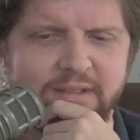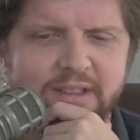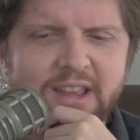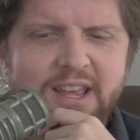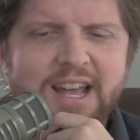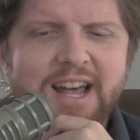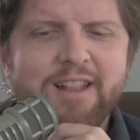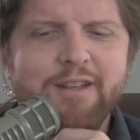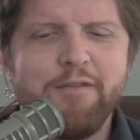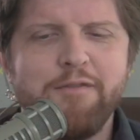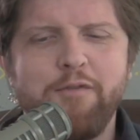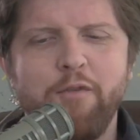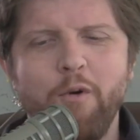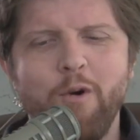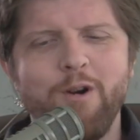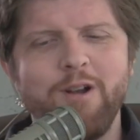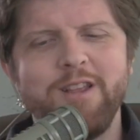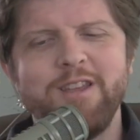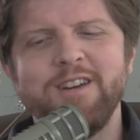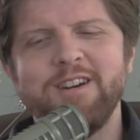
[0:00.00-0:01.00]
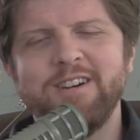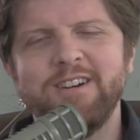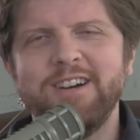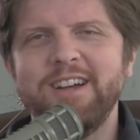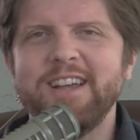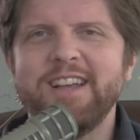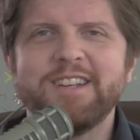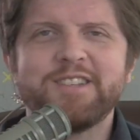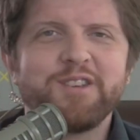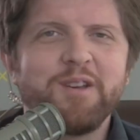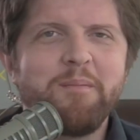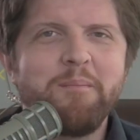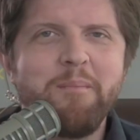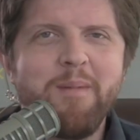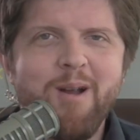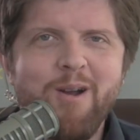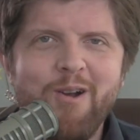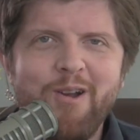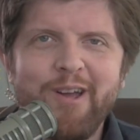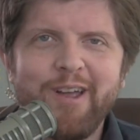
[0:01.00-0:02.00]
California is
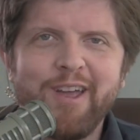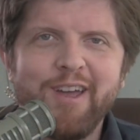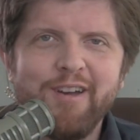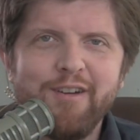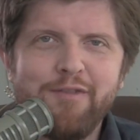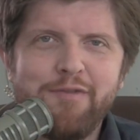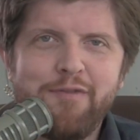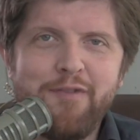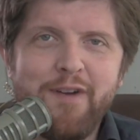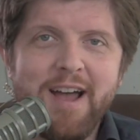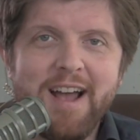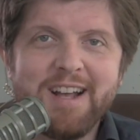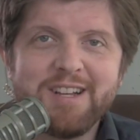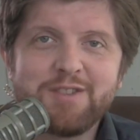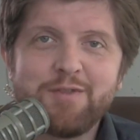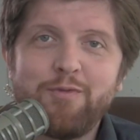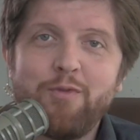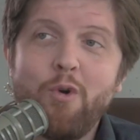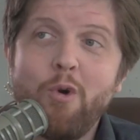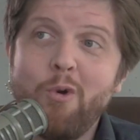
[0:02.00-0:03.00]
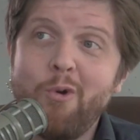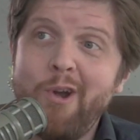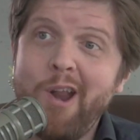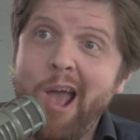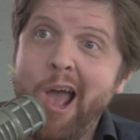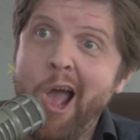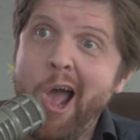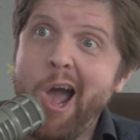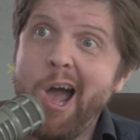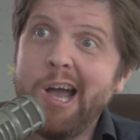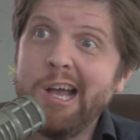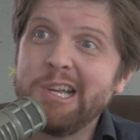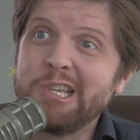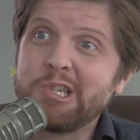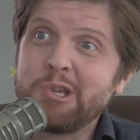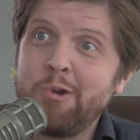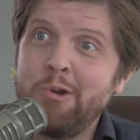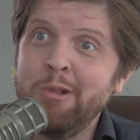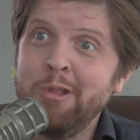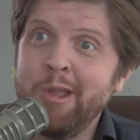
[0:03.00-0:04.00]
America fast forward. I
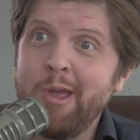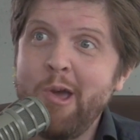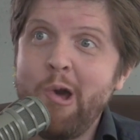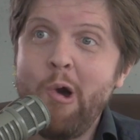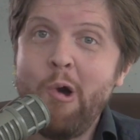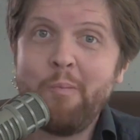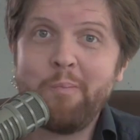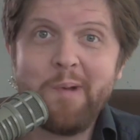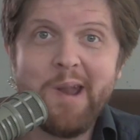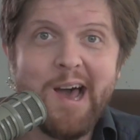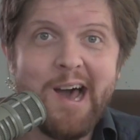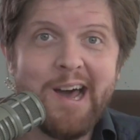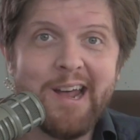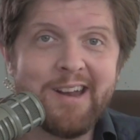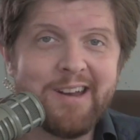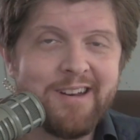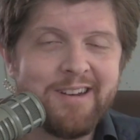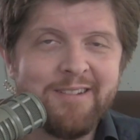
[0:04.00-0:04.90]
certainly hope not.